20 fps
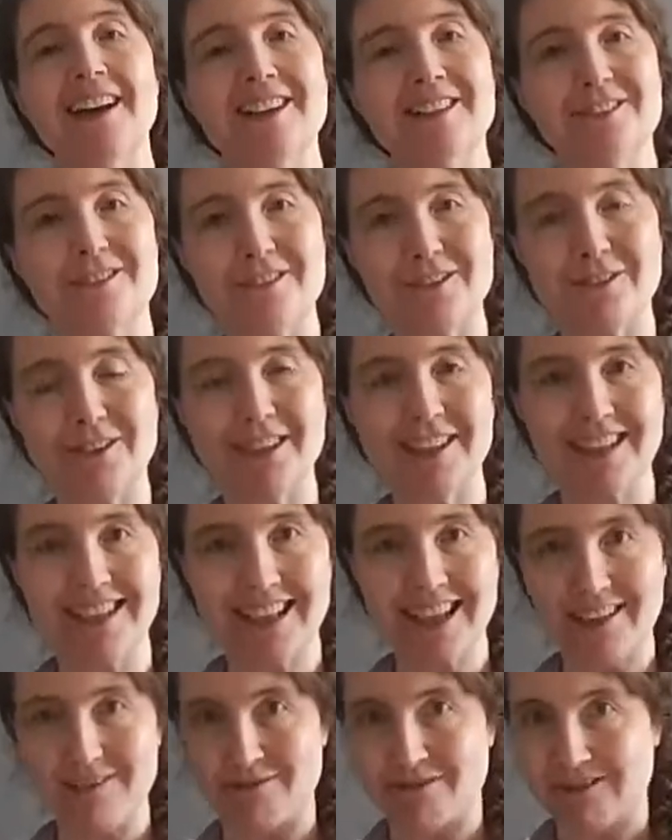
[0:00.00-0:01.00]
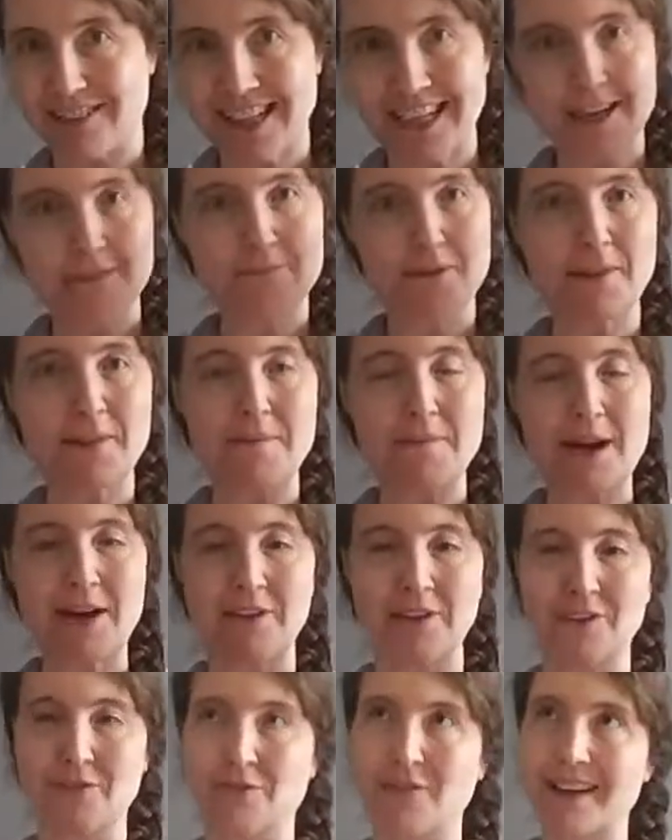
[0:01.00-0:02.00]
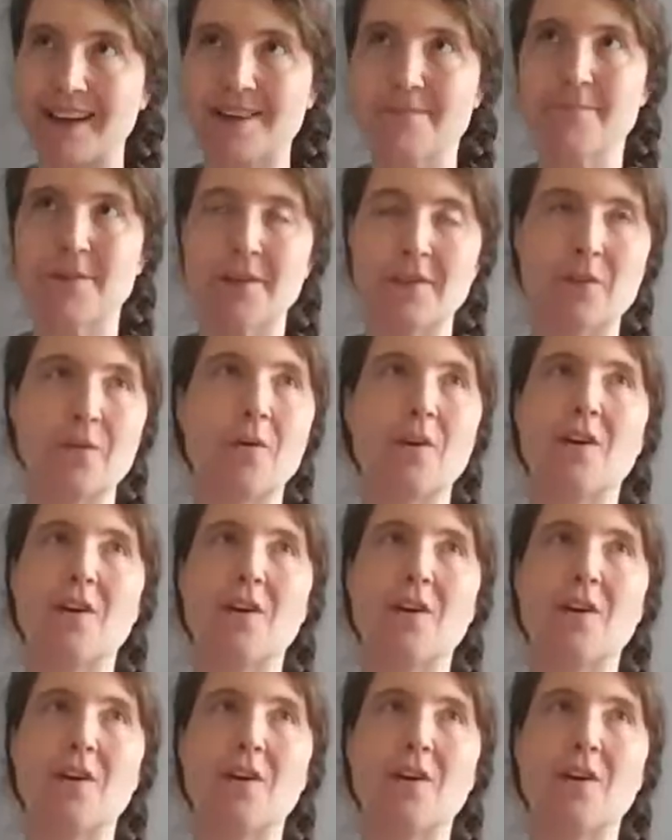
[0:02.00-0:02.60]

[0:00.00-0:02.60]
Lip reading: So you can get right up on the mountain, right up on the